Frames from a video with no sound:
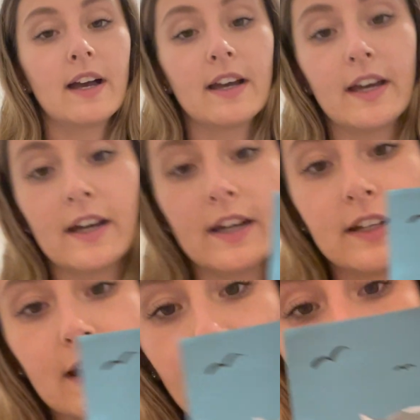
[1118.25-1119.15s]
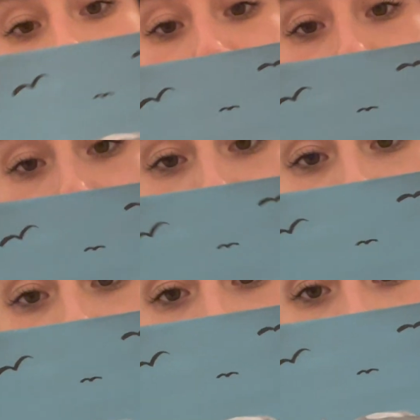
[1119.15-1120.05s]
and I added
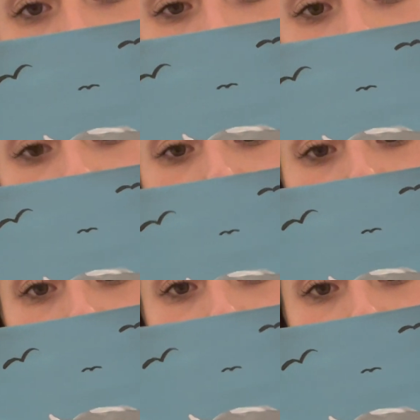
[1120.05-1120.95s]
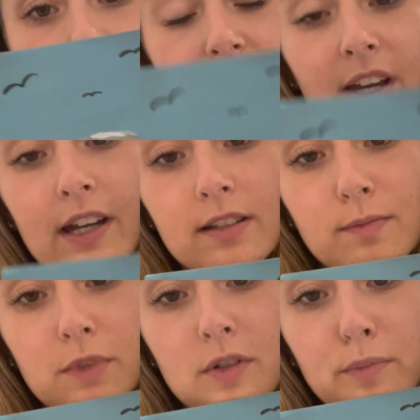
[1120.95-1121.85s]
some leaves, and I added
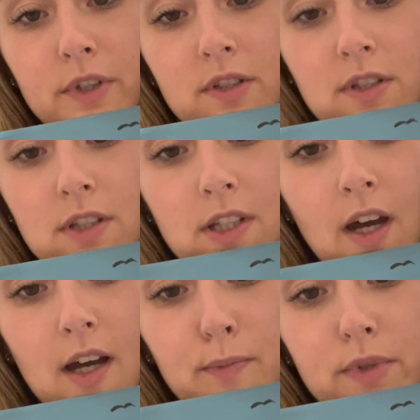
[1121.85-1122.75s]
some little birds at the top.